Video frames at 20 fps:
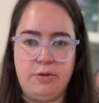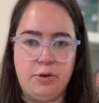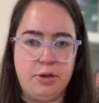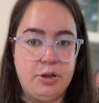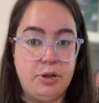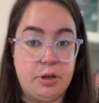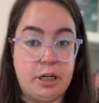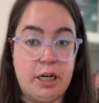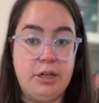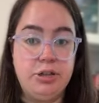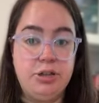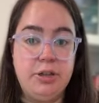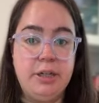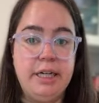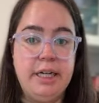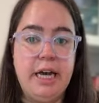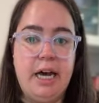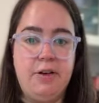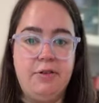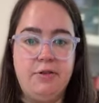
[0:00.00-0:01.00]
for your
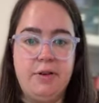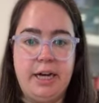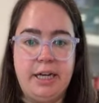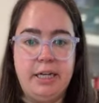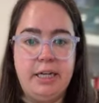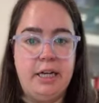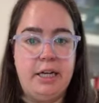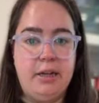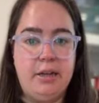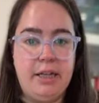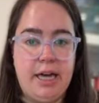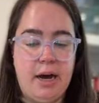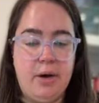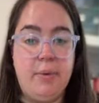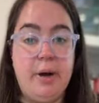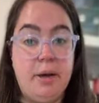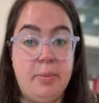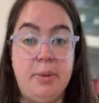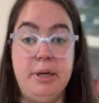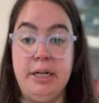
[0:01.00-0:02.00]
country and find it
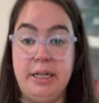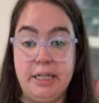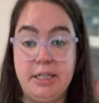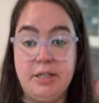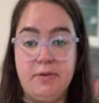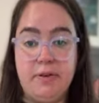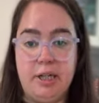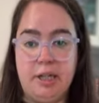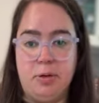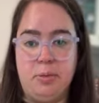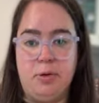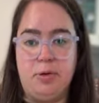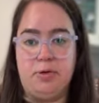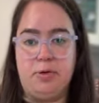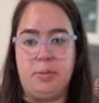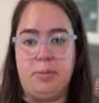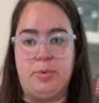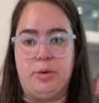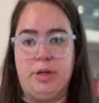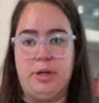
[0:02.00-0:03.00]
that way. But it is available
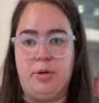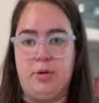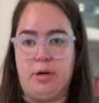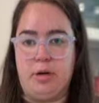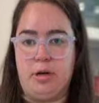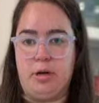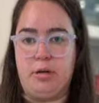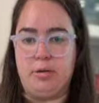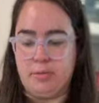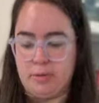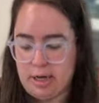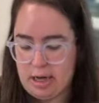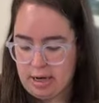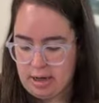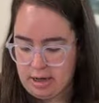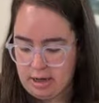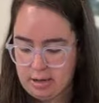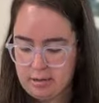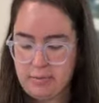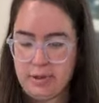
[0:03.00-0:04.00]
for pre-order
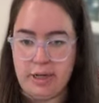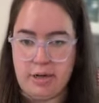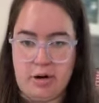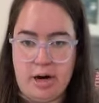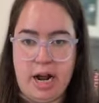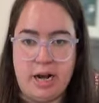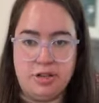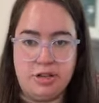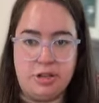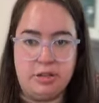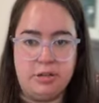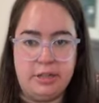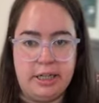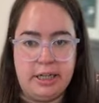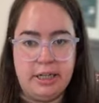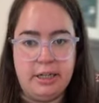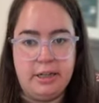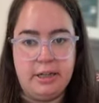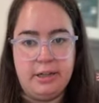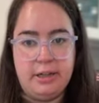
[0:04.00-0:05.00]

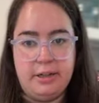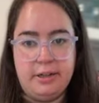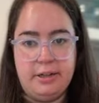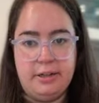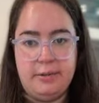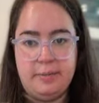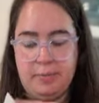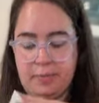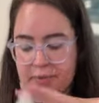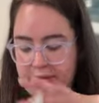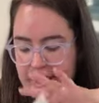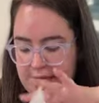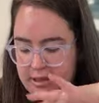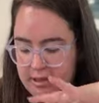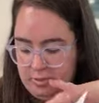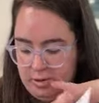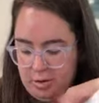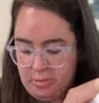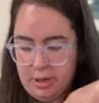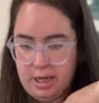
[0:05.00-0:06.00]
internationally
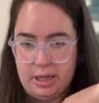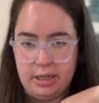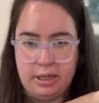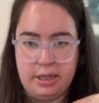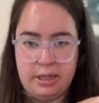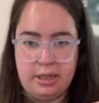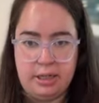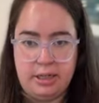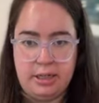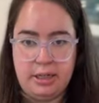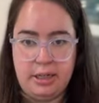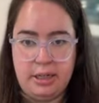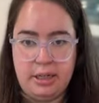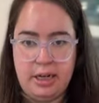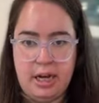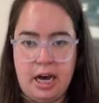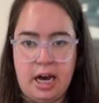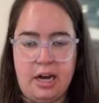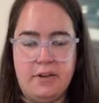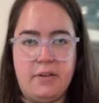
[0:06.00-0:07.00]
at the moment.
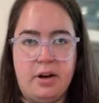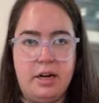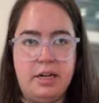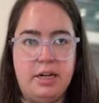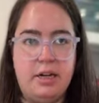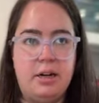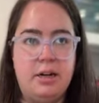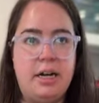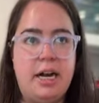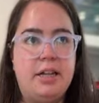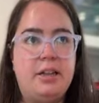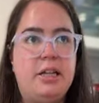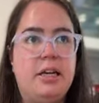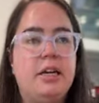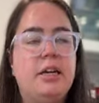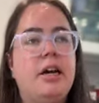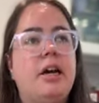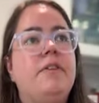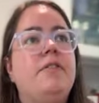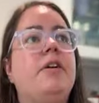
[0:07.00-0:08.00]
I've already heard, I
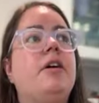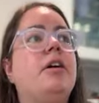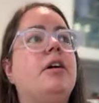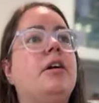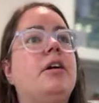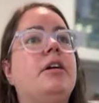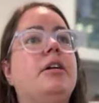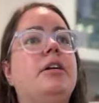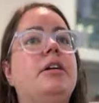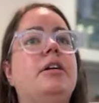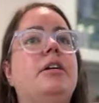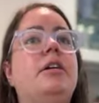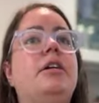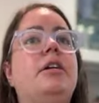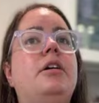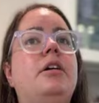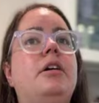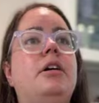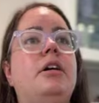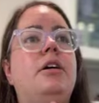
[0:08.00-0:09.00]
think I've heard
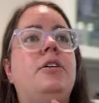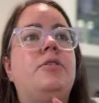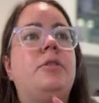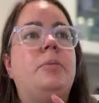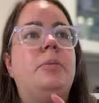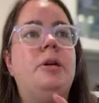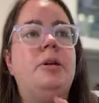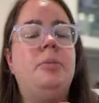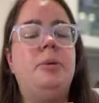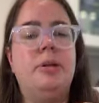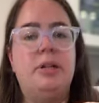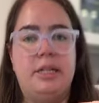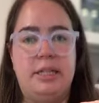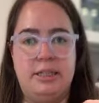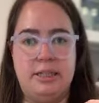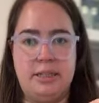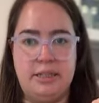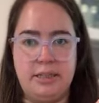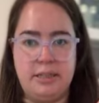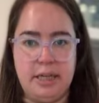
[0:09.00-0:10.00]
from people
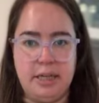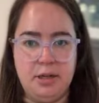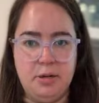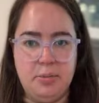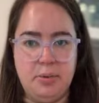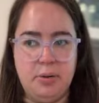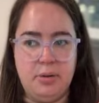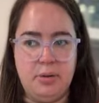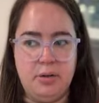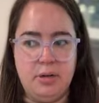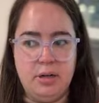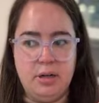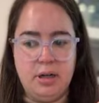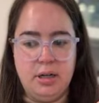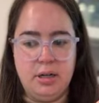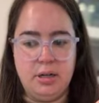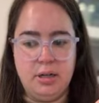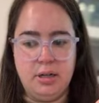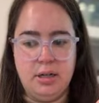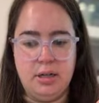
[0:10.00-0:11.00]
in
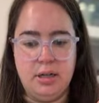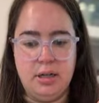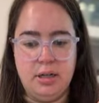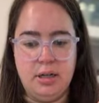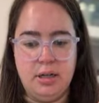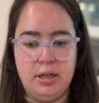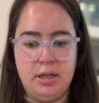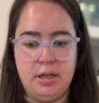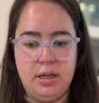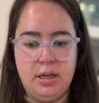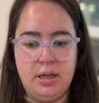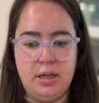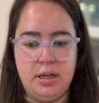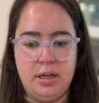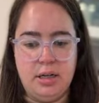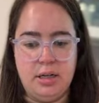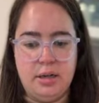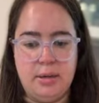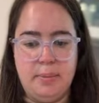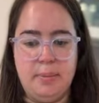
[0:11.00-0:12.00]
Singapore,
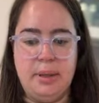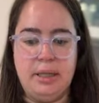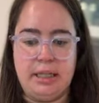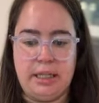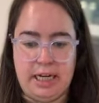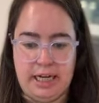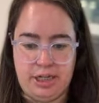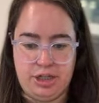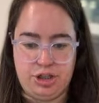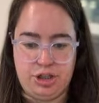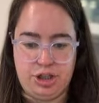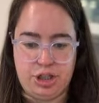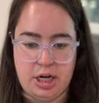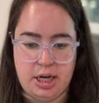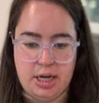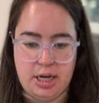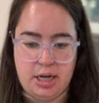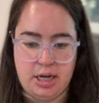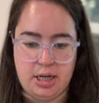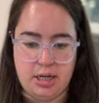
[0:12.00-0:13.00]

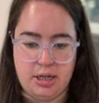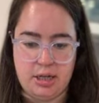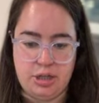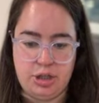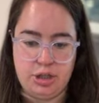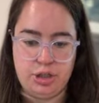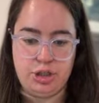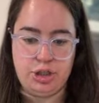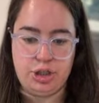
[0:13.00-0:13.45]
Malaysia,